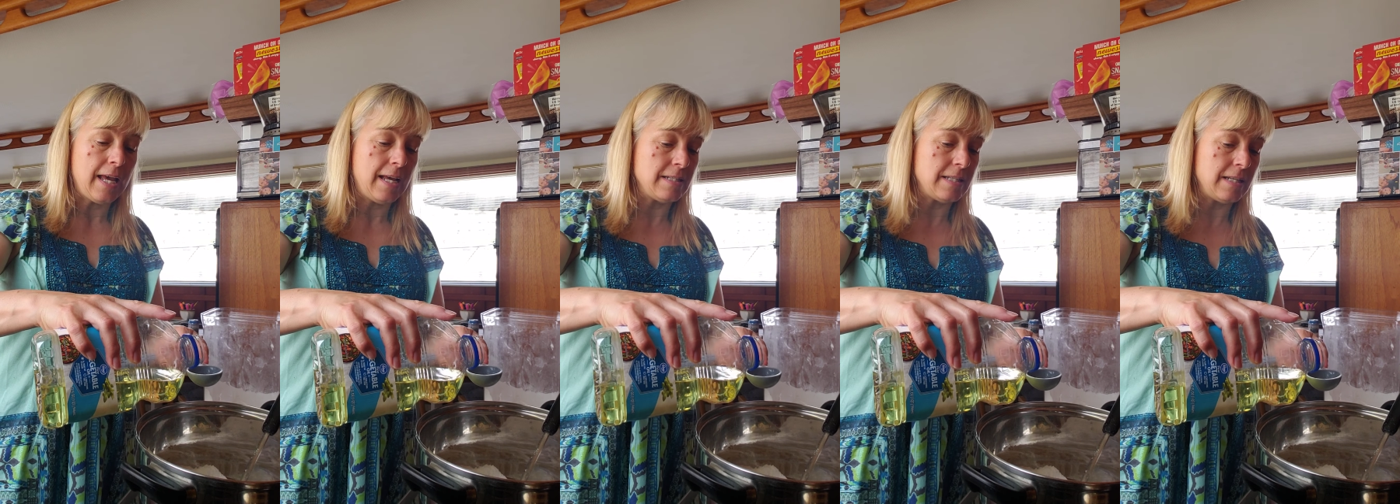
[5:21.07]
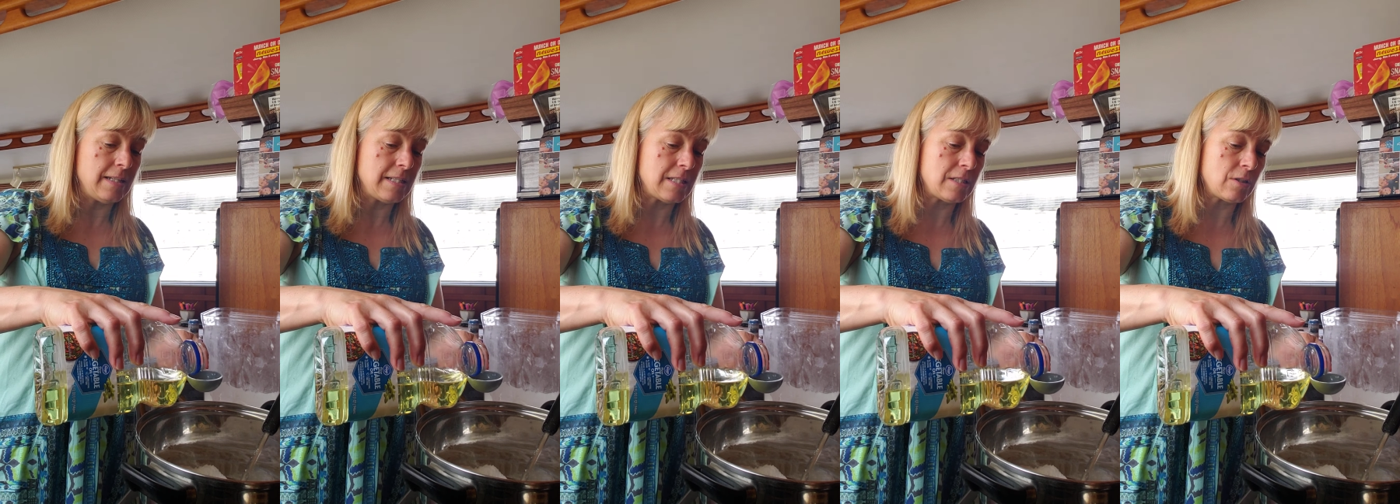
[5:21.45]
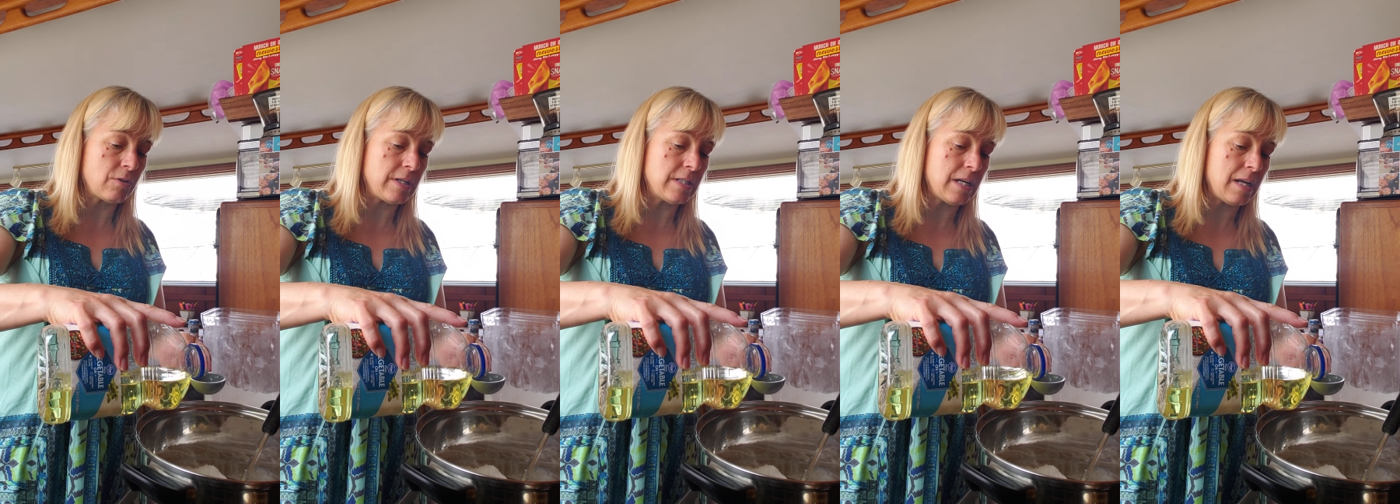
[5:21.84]
And see, and this is a
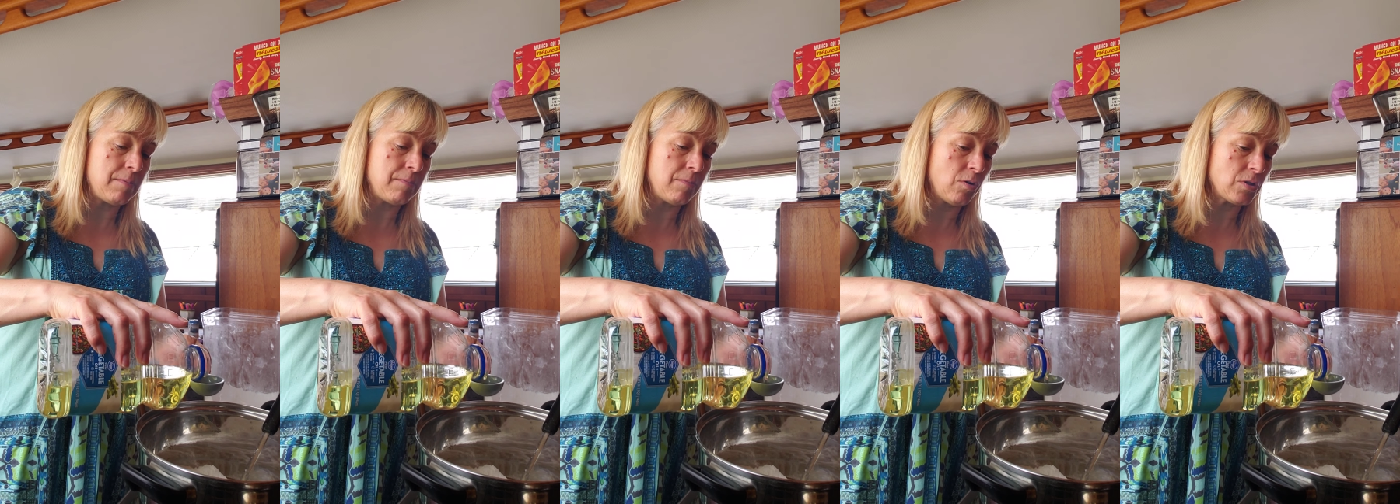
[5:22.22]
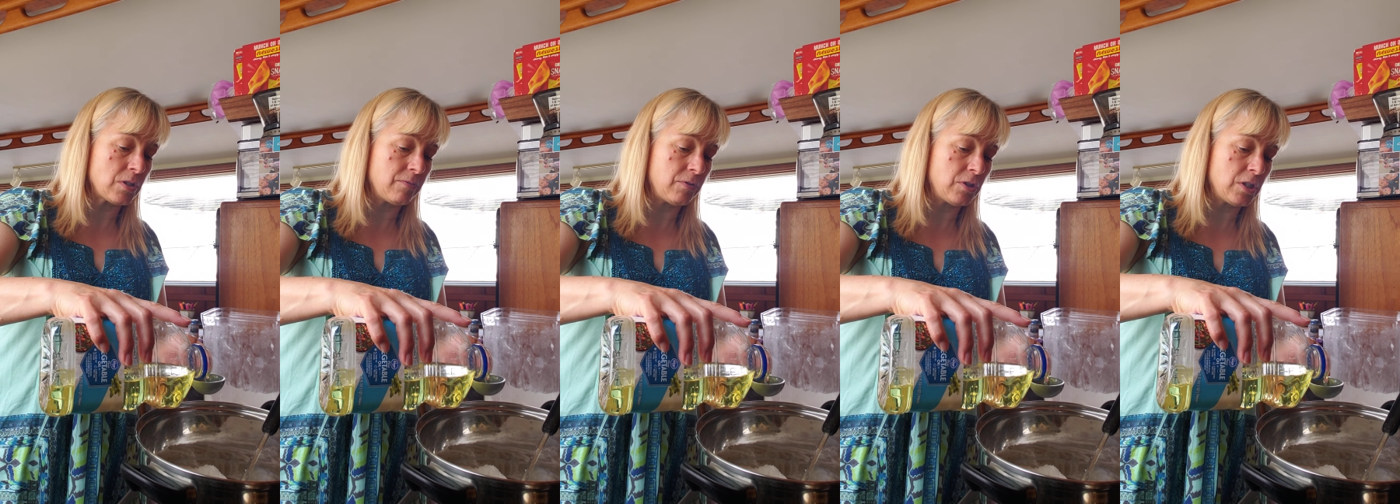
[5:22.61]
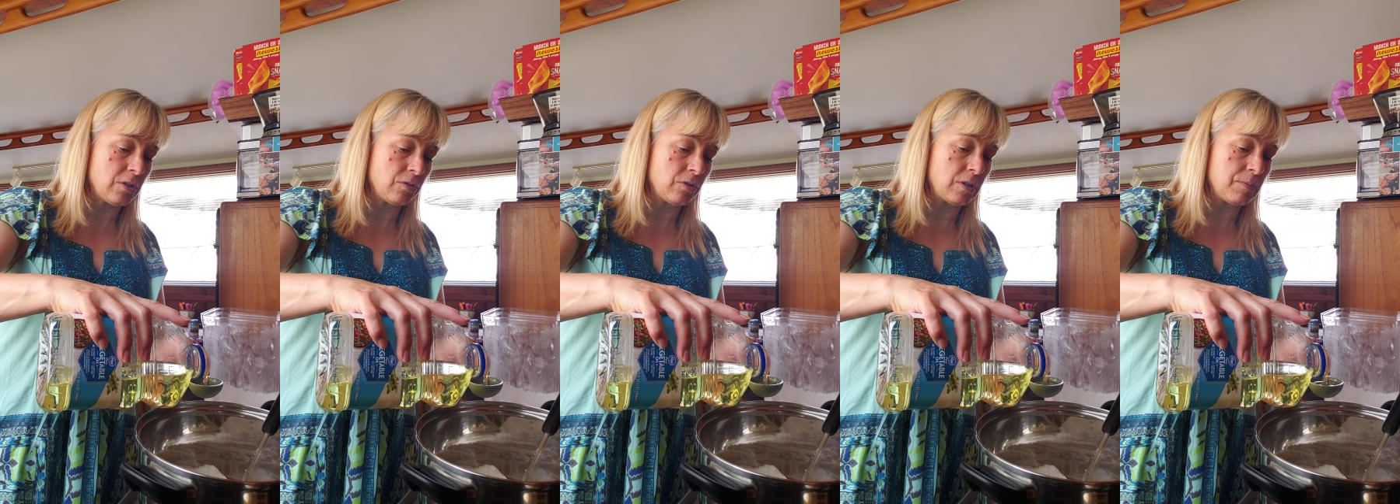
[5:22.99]
great time also for
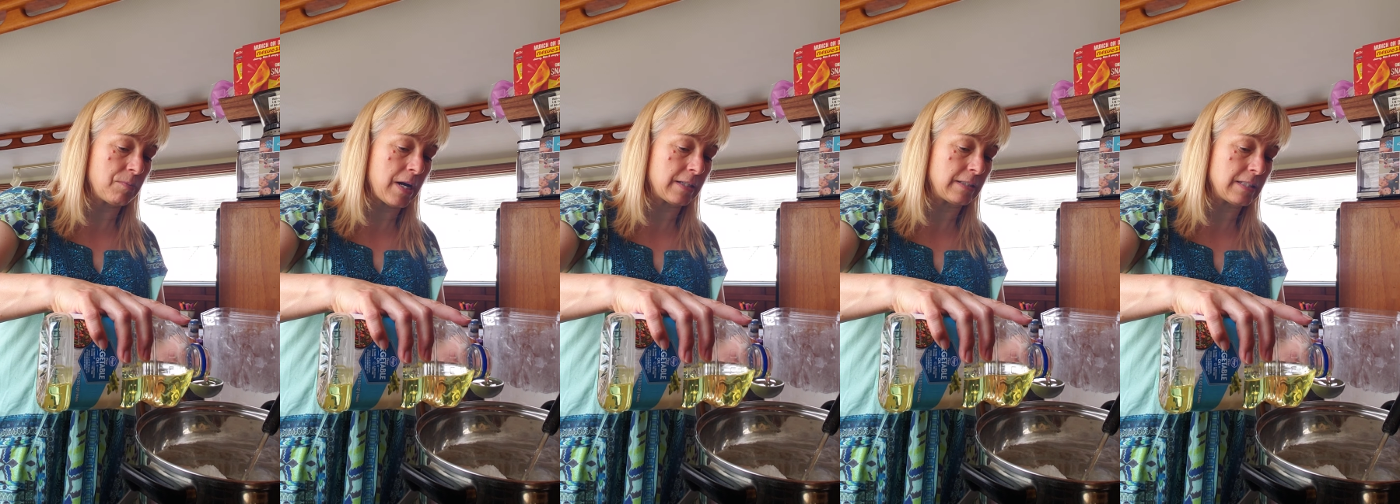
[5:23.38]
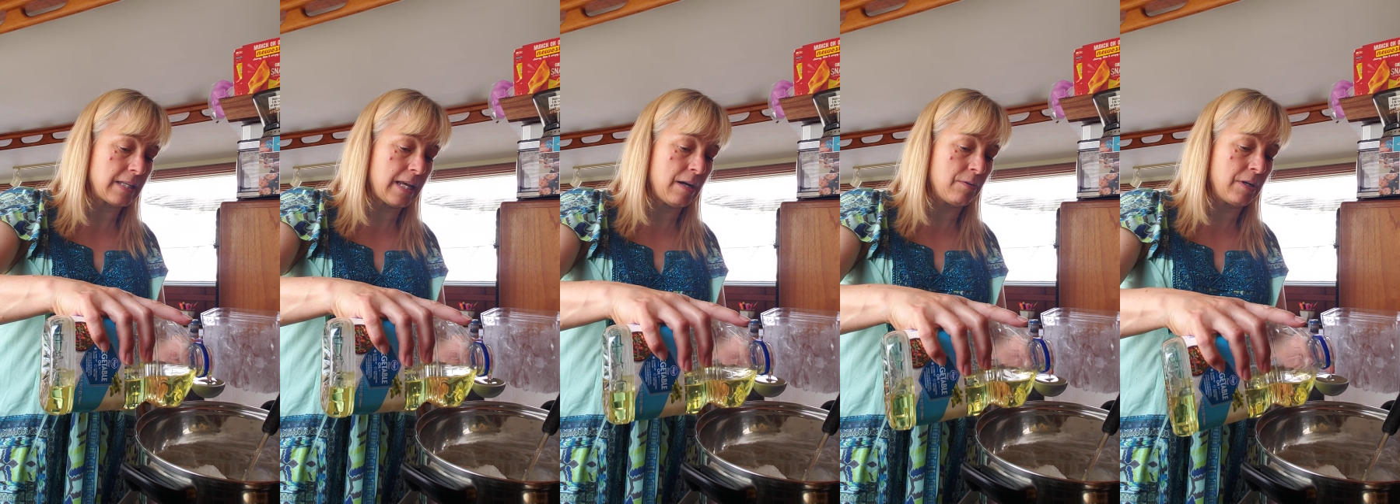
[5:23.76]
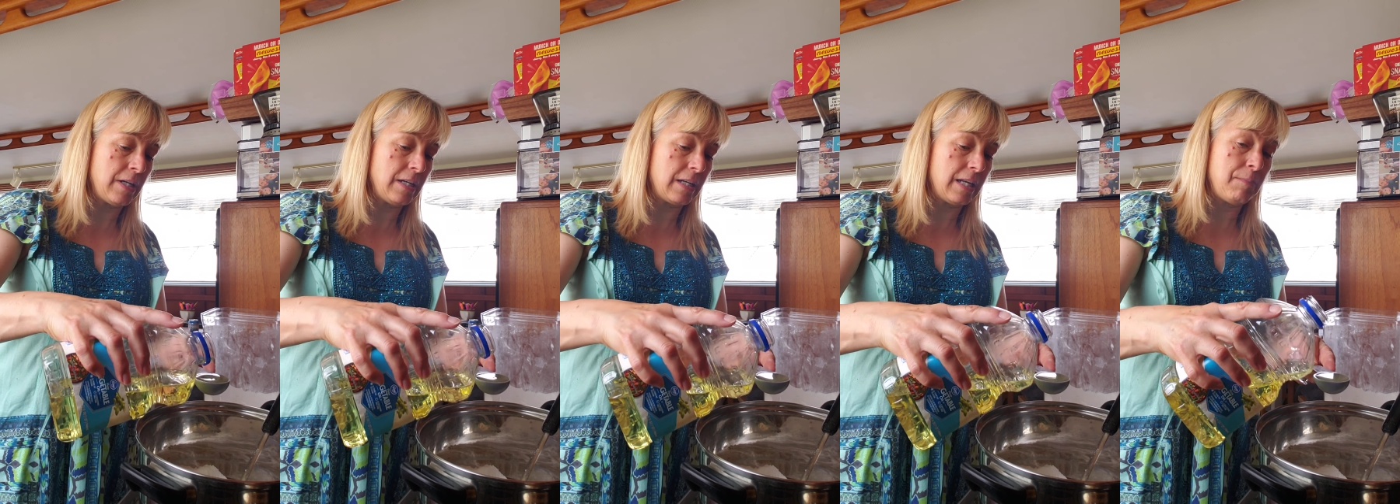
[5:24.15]
children to practice
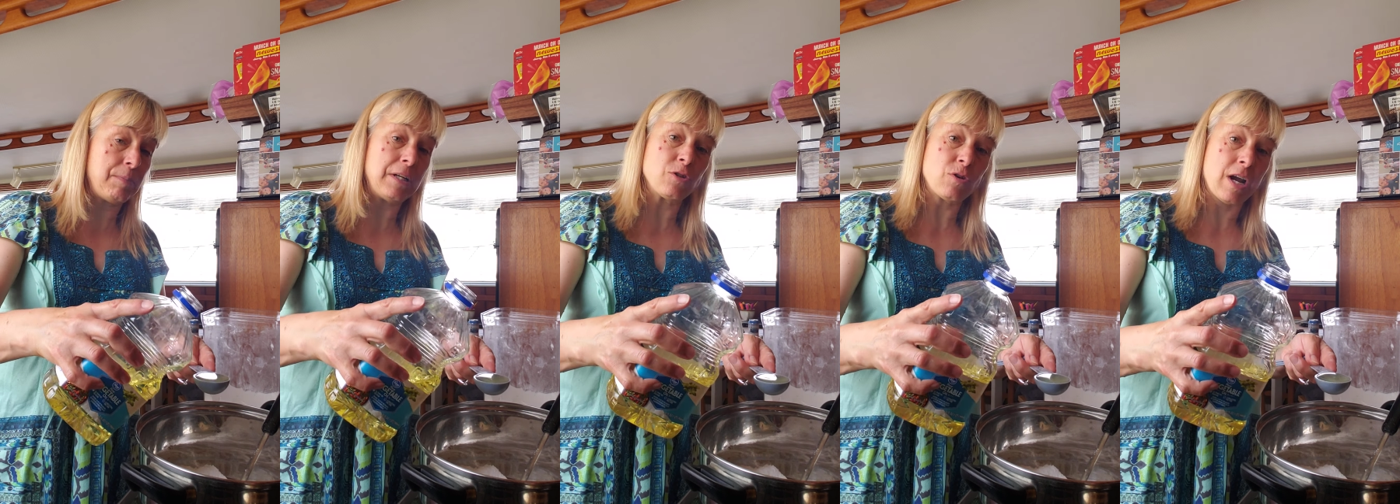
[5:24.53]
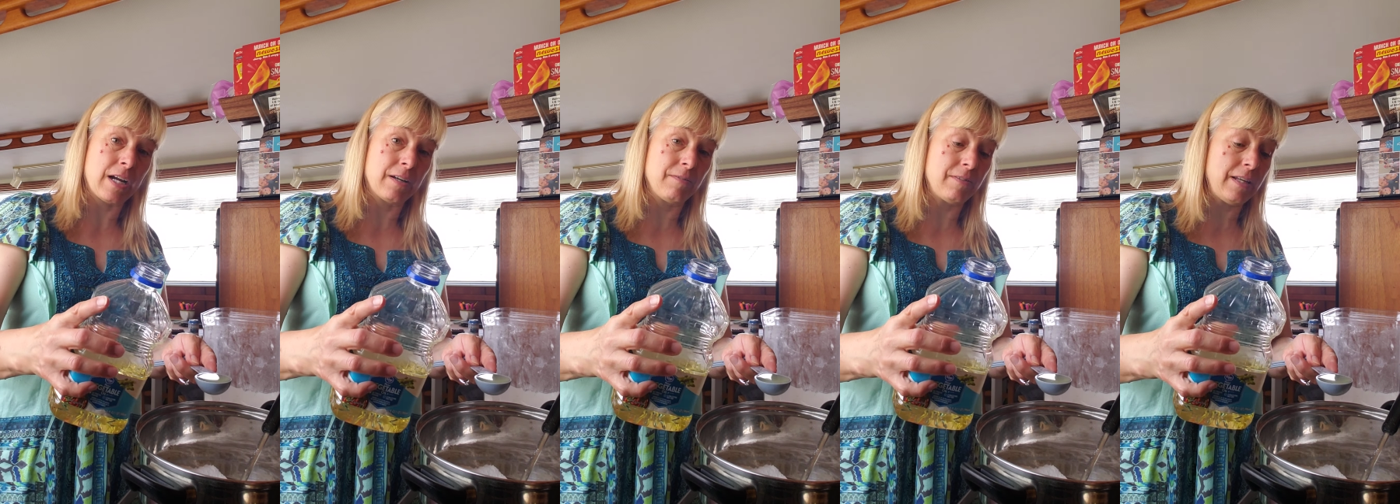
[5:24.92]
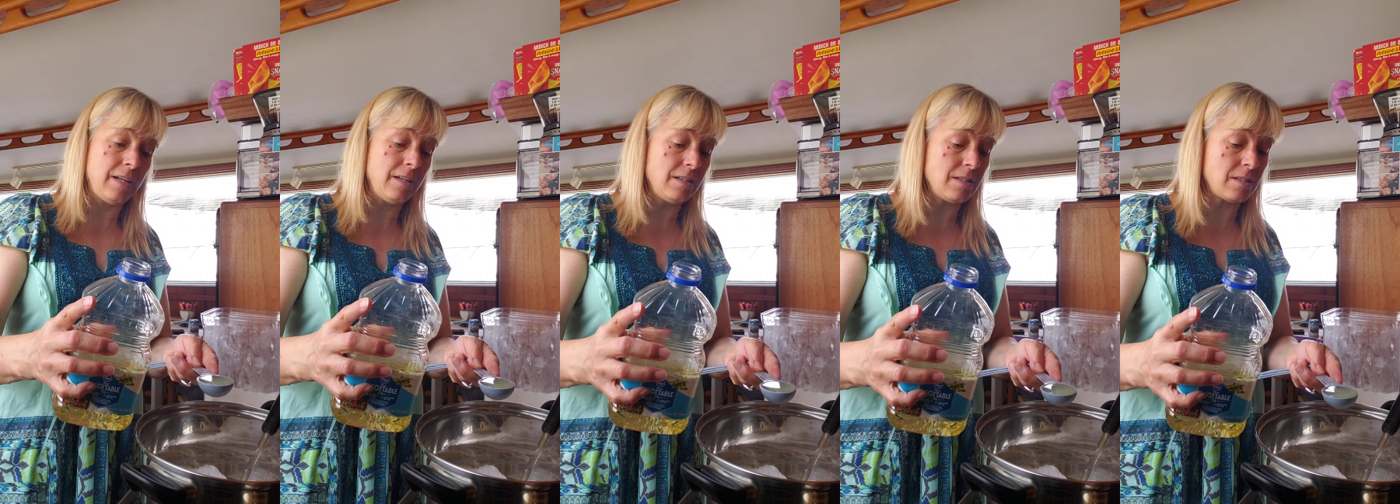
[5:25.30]
counting and keeping track of things.